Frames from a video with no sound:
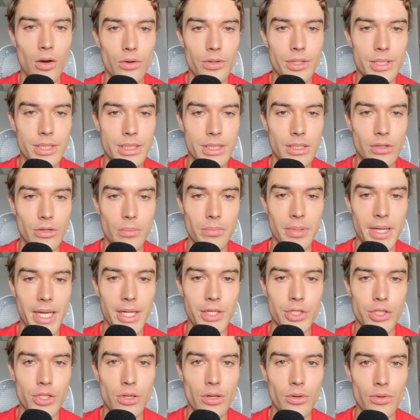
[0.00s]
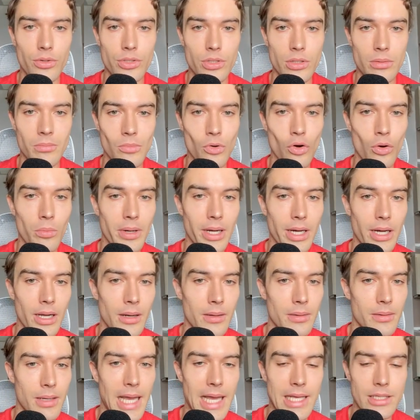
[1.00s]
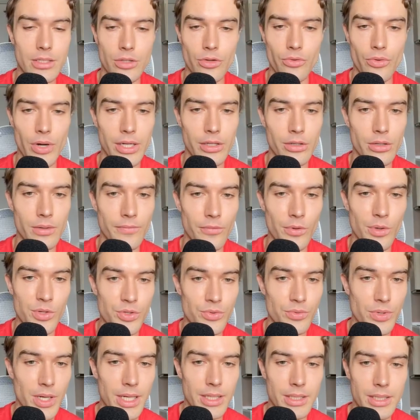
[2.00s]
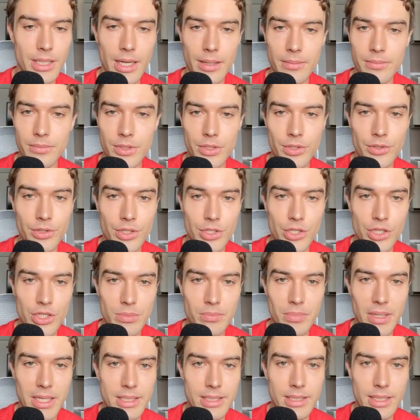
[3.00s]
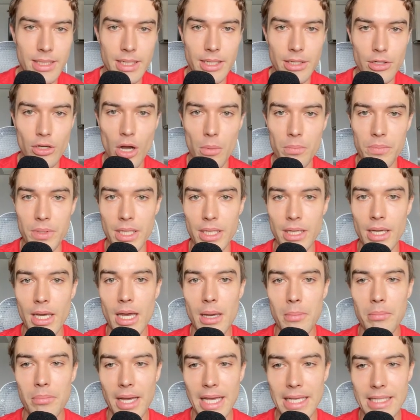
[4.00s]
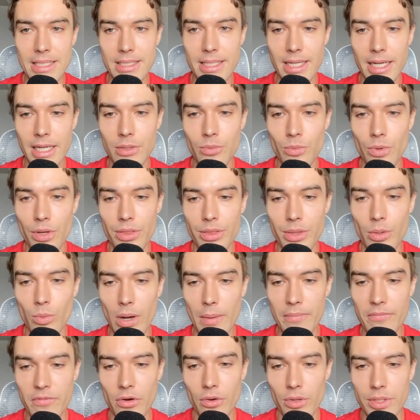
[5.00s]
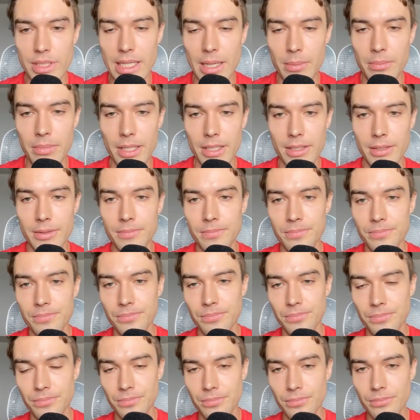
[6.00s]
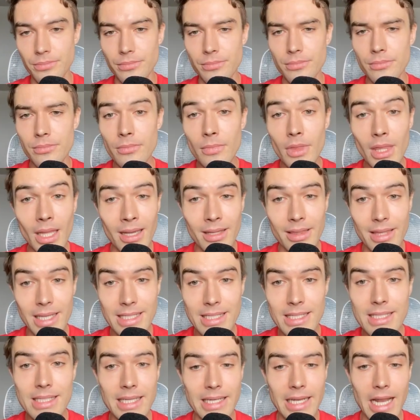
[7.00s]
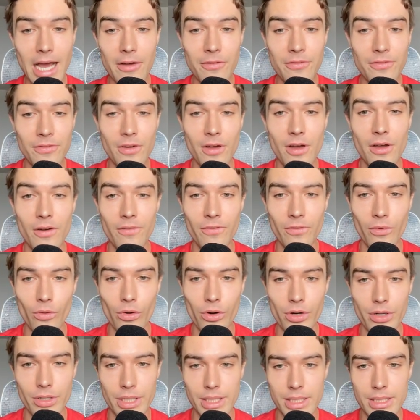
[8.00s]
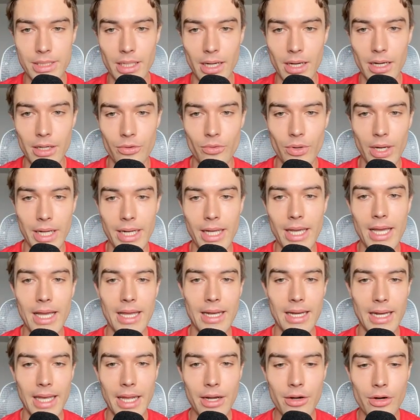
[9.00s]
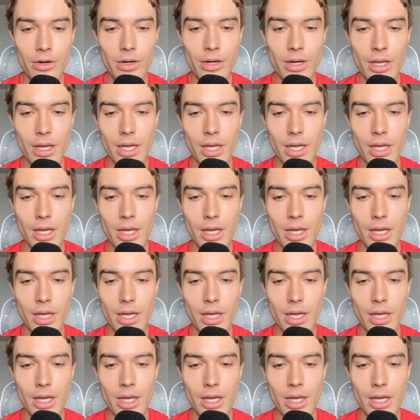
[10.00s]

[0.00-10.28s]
the page looks on mobile. Has a great conversion rate. Yeah, you can just basically copy paste that with the Webflow template. This is enough for the start, right? Later,